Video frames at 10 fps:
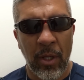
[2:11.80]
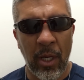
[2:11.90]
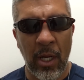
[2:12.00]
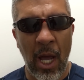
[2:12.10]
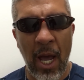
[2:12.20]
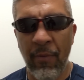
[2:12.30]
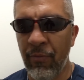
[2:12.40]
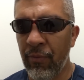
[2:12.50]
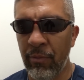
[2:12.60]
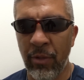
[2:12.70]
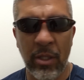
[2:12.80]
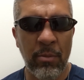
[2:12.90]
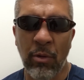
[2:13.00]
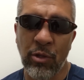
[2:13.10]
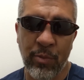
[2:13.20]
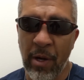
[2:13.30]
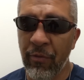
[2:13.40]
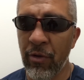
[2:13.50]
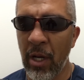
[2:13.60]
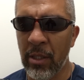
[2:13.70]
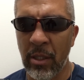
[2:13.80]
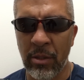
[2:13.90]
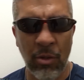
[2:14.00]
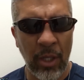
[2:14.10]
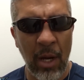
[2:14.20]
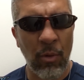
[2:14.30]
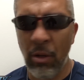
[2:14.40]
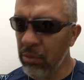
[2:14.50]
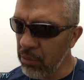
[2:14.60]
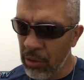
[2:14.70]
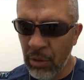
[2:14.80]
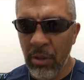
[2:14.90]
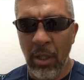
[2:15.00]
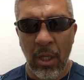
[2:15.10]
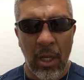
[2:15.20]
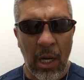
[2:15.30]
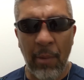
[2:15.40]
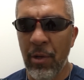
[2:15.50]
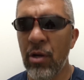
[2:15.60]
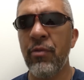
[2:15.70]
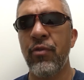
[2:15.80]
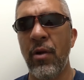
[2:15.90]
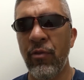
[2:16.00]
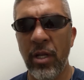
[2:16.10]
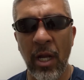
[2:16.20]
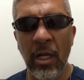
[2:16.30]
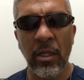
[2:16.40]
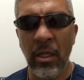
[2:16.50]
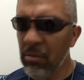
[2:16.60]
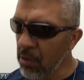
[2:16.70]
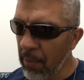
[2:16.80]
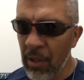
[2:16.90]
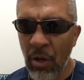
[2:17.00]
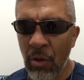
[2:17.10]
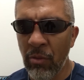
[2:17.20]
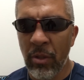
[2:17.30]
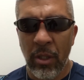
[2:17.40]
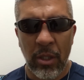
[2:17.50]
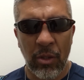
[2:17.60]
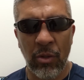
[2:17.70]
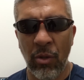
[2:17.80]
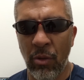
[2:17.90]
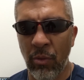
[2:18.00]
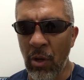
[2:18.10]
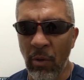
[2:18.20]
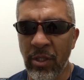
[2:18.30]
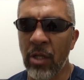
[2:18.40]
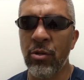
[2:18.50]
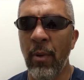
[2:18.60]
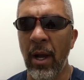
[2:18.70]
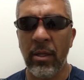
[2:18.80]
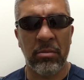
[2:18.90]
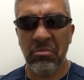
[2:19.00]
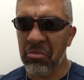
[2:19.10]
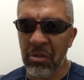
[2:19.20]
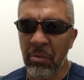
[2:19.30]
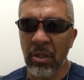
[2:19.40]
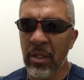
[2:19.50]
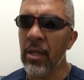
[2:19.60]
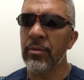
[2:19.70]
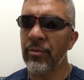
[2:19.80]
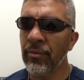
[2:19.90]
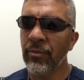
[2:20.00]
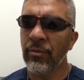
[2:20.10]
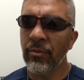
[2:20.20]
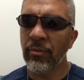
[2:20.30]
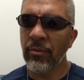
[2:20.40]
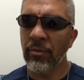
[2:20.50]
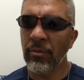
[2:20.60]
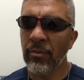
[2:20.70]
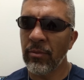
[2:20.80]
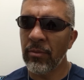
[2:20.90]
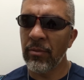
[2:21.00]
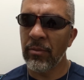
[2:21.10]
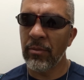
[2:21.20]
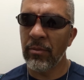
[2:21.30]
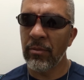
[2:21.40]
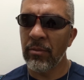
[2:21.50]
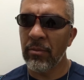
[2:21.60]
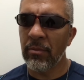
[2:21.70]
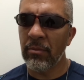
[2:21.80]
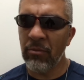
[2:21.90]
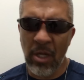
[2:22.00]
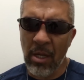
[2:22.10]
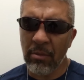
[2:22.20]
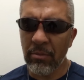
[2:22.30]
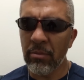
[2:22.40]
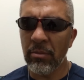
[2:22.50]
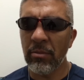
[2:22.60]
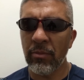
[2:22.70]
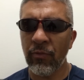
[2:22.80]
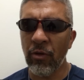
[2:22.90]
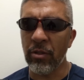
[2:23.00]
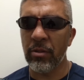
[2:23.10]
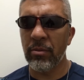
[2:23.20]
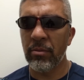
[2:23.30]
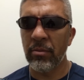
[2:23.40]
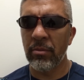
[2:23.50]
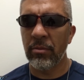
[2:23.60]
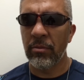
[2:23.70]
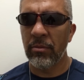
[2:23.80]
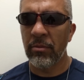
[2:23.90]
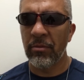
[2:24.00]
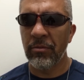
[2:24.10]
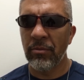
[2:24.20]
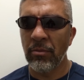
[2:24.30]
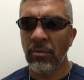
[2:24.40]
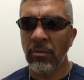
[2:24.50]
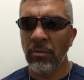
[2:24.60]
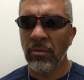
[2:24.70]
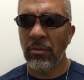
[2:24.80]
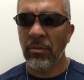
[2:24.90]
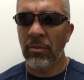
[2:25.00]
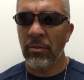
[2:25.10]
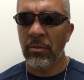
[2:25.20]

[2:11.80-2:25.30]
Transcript: and I have nothing but respect for you guys. I said, okay, well, you know, I'm here if you ever need anything, let me know. You know, we always got your back. Simple as that. That's good. So you guys are good terms. You guys are cool, and hope, looks like he's gonna get a big fight in the